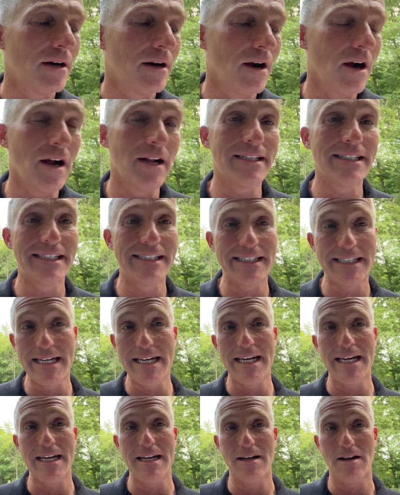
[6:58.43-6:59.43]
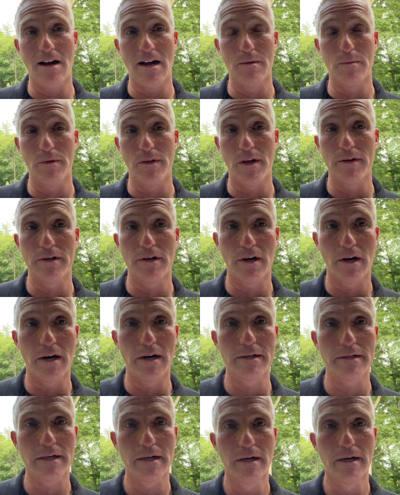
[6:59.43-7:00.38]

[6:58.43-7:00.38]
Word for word: on seeking God with all your heart.